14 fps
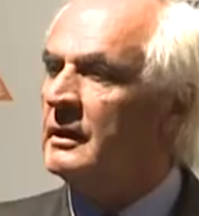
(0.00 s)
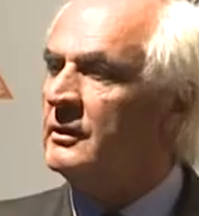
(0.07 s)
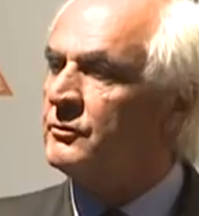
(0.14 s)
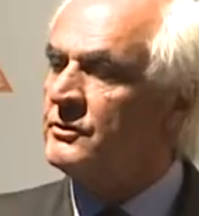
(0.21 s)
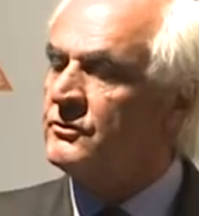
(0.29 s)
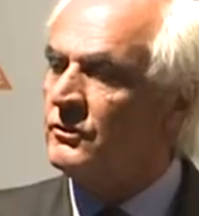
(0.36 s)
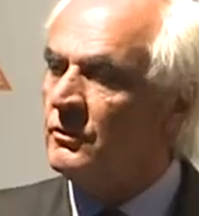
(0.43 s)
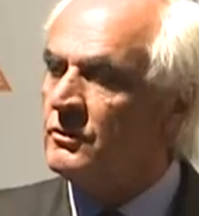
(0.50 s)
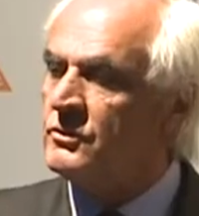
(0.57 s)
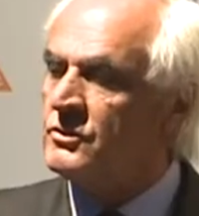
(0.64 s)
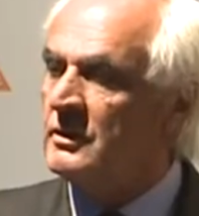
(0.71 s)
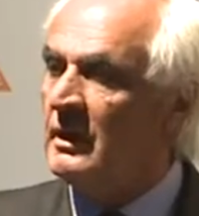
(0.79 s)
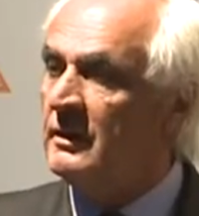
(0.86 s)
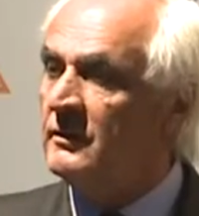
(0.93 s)
and
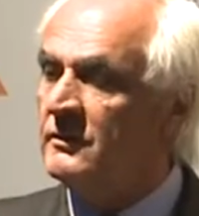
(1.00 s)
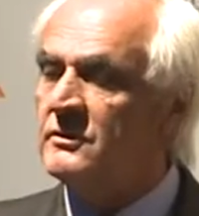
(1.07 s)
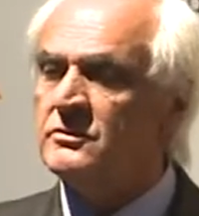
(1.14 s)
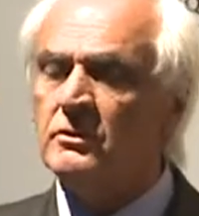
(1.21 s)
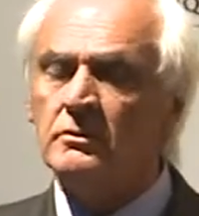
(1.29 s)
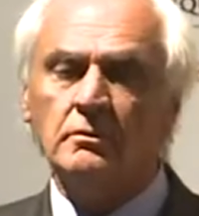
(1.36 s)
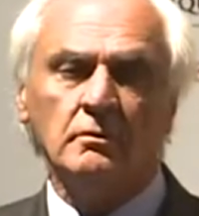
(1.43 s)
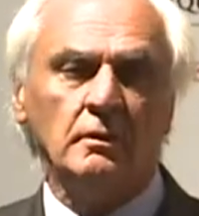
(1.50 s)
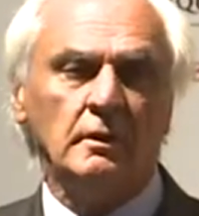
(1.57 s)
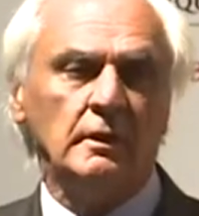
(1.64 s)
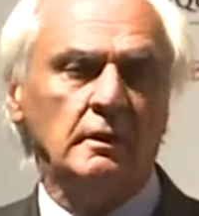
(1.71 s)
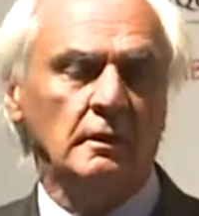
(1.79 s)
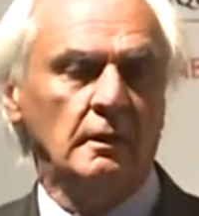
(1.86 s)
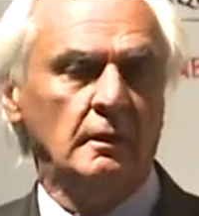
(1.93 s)
research, and this not
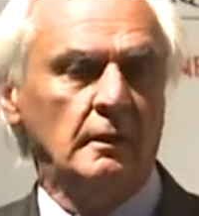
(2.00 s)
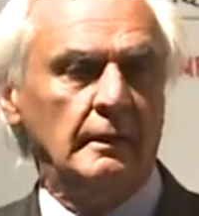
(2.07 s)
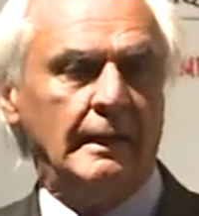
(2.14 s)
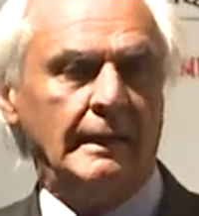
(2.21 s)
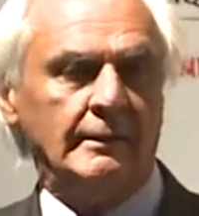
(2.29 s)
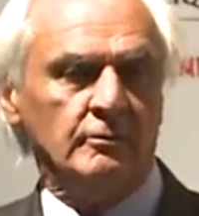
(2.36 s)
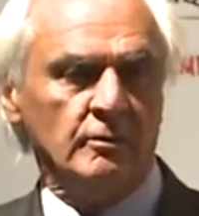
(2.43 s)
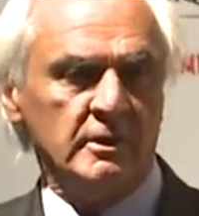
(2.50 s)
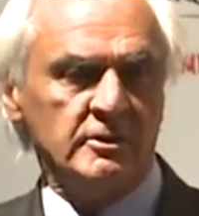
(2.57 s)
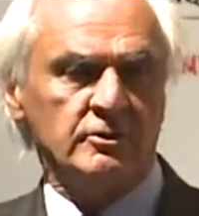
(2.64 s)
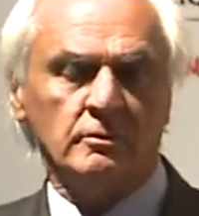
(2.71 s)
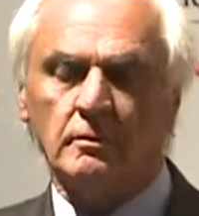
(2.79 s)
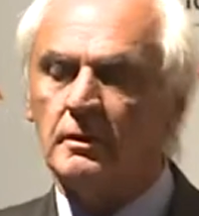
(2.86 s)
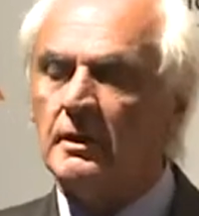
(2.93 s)
only at the
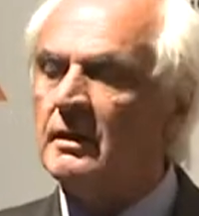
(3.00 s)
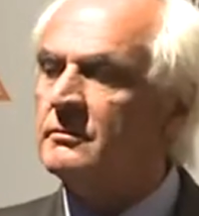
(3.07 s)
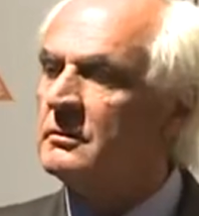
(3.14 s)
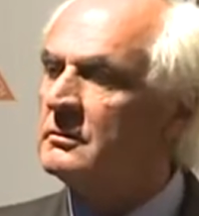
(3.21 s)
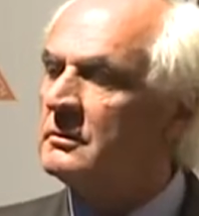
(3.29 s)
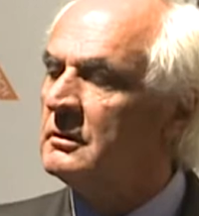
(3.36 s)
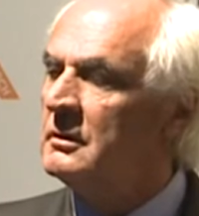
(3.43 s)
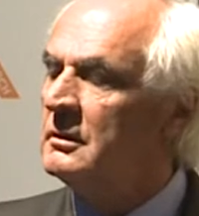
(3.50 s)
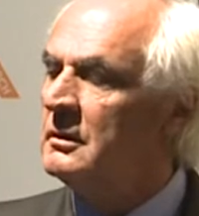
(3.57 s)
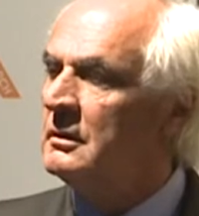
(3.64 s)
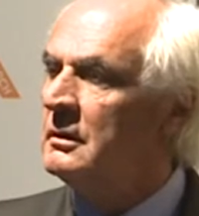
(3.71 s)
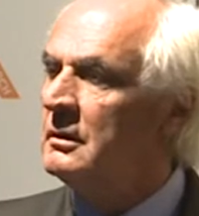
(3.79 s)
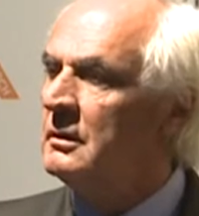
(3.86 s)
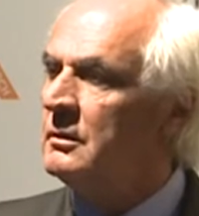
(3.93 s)
national level,
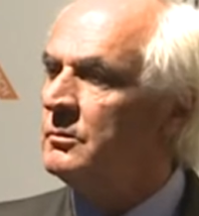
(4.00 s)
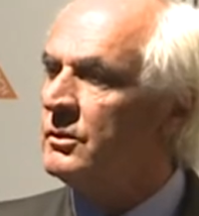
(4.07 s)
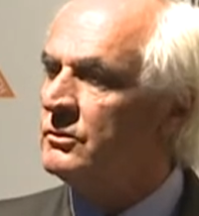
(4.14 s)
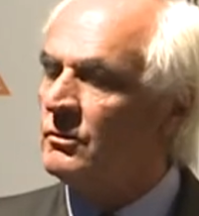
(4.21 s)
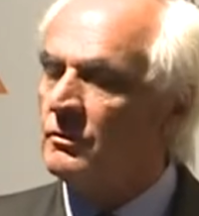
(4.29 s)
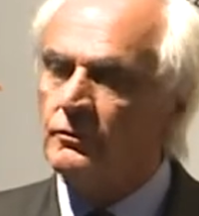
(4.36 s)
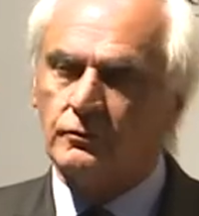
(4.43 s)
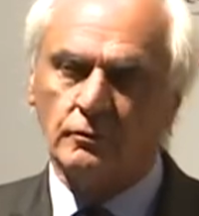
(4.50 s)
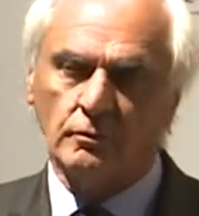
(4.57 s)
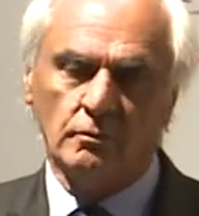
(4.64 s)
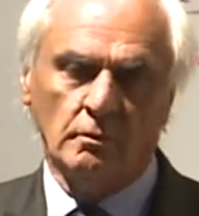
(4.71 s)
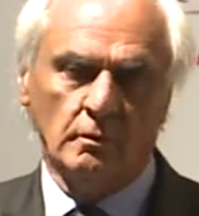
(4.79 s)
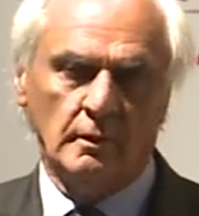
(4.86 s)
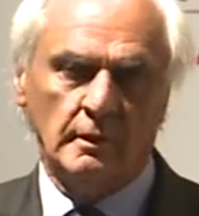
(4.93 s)
but
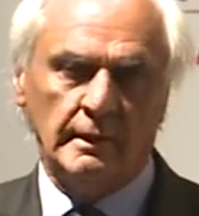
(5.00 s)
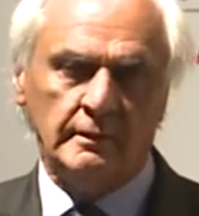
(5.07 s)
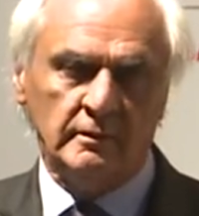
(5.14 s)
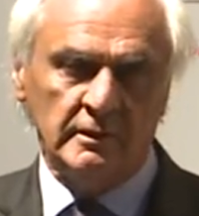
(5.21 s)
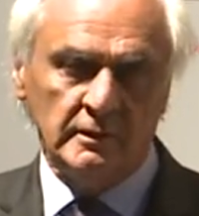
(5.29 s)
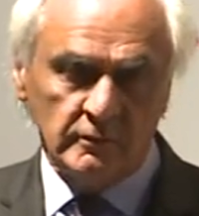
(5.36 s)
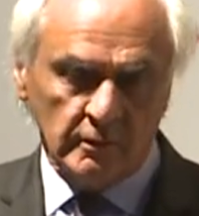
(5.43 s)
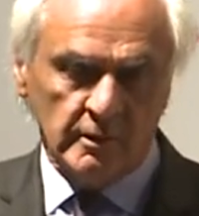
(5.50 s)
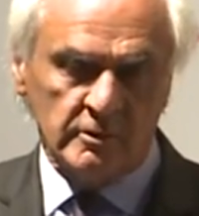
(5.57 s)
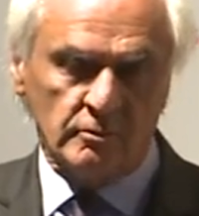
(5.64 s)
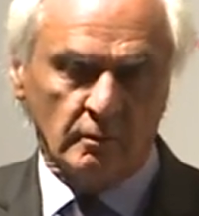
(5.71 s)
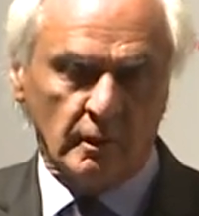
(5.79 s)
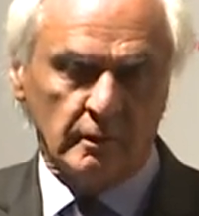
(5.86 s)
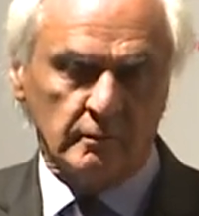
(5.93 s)
also at the
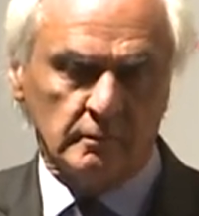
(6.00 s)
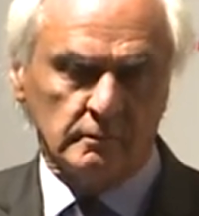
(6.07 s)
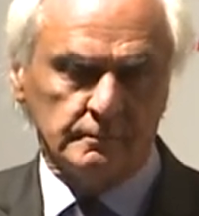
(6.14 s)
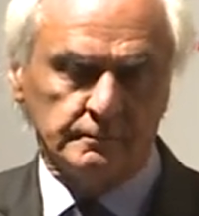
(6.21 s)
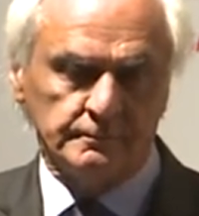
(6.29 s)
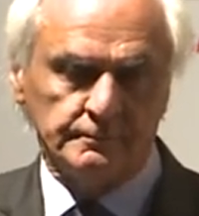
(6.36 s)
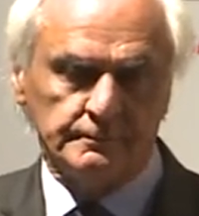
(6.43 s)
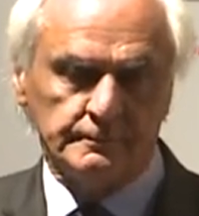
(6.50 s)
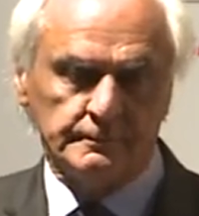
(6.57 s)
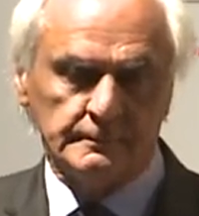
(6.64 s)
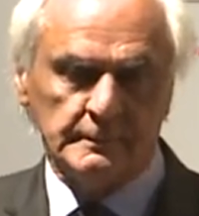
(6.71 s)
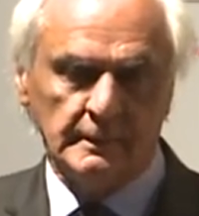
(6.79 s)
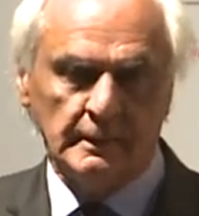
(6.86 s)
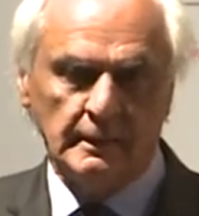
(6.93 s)
international level.
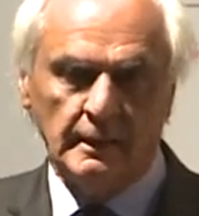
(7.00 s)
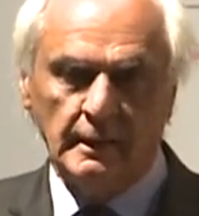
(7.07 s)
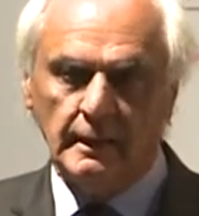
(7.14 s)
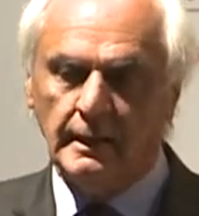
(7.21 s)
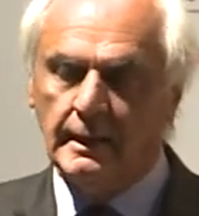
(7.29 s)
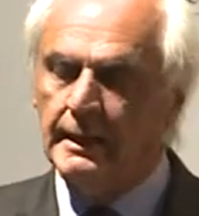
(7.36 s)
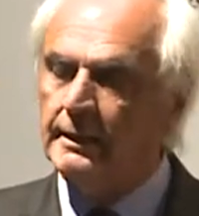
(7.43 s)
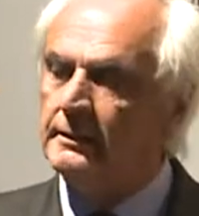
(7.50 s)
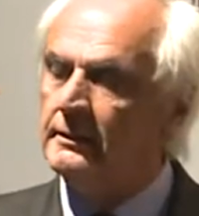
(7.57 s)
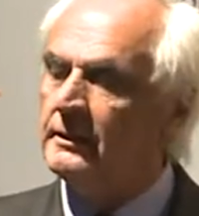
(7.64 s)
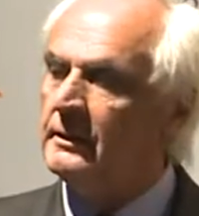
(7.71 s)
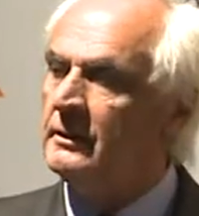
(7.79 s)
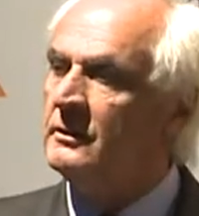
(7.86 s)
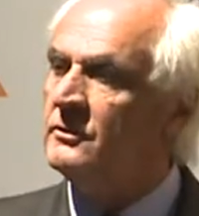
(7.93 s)
And
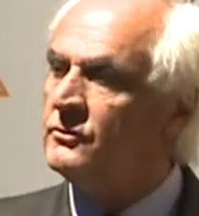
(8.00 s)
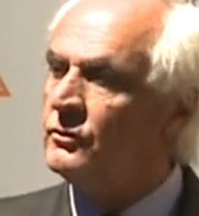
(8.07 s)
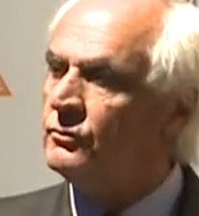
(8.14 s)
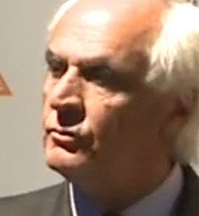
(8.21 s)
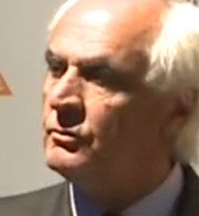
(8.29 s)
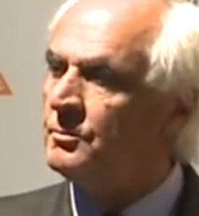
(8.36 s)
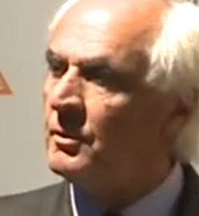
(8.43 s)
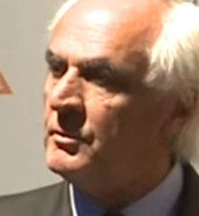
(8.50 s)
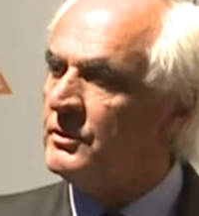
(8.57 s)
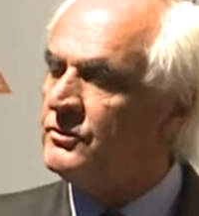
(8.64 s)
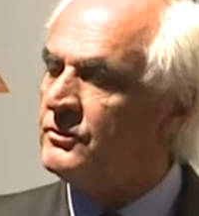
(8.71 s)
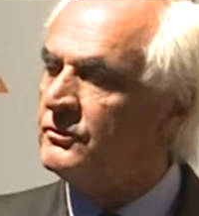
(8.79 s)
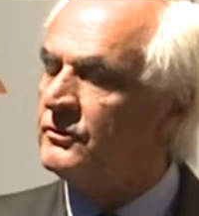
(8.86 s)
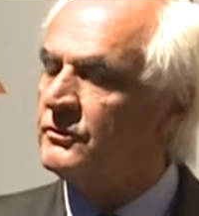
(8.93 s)
the Institute
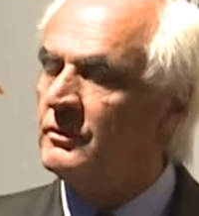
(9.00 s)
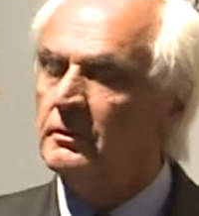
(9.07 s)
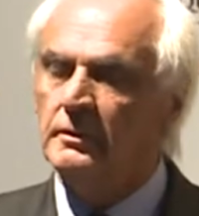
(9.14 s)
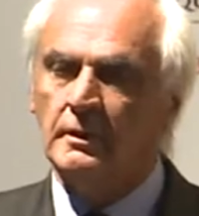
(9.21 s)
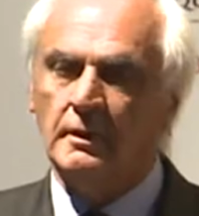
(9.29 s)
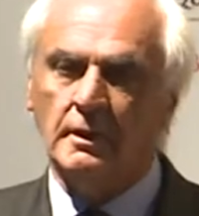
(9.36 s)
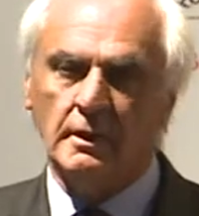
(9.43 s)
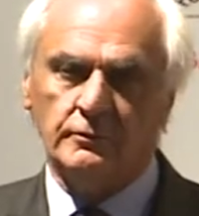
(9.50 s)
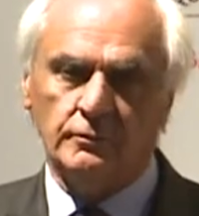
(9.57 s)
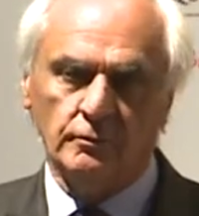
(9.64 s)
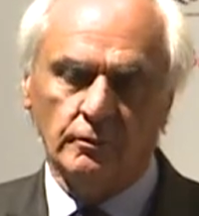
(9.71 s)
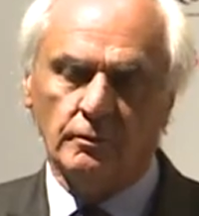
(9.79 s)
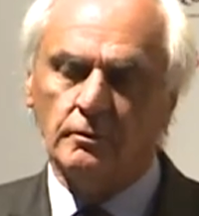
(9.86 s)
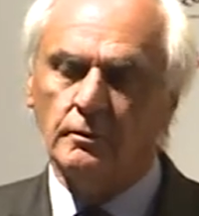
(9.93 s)
publishes, as
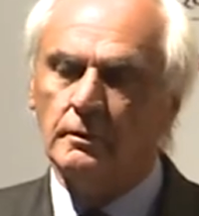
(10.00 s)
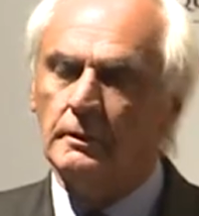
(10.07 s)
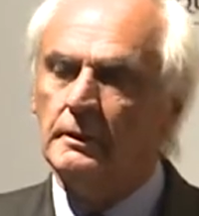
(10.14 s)
you know,